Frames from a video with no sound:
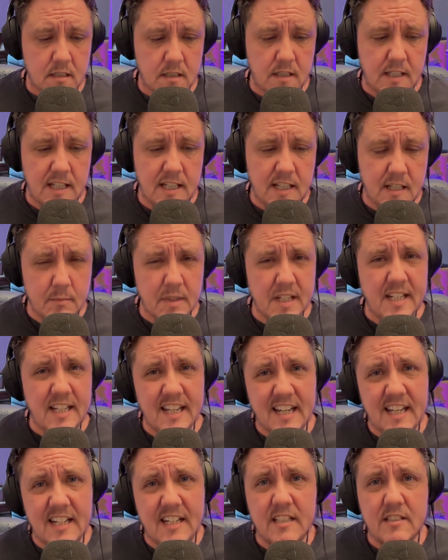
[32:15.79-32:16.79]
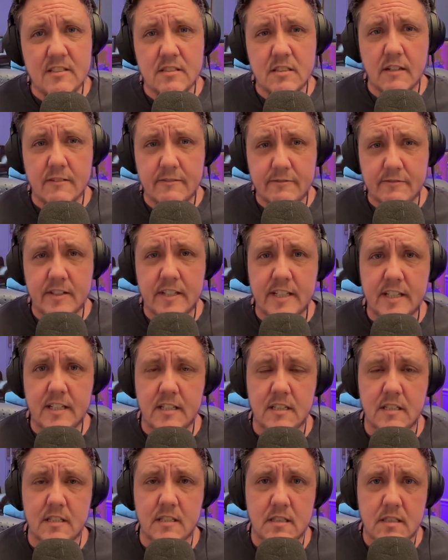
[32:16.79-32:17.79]
am I adding suffering
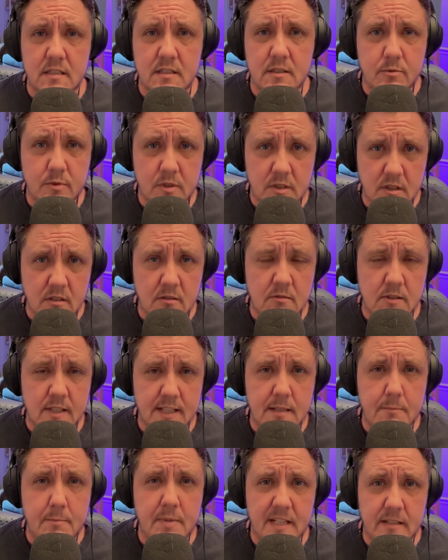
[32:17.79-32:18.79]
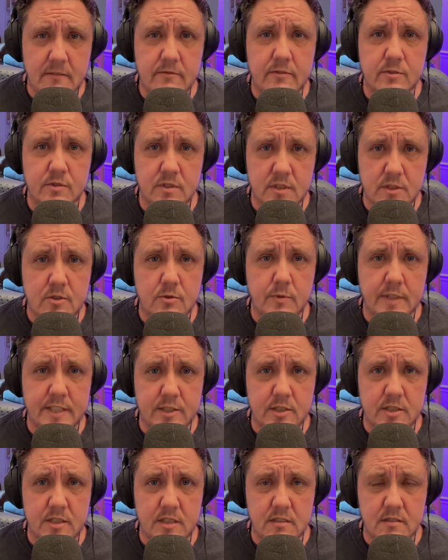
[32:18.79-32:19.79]
to an already painful
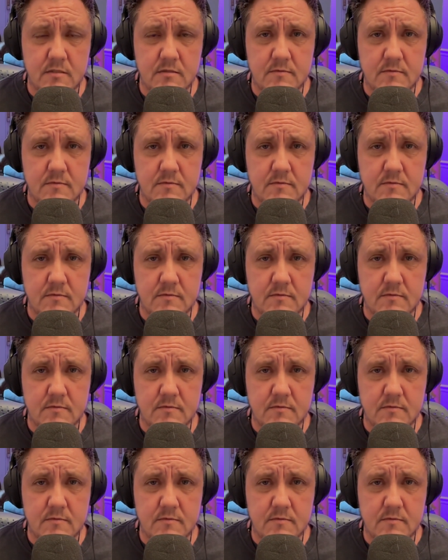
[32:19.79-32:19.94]
situation?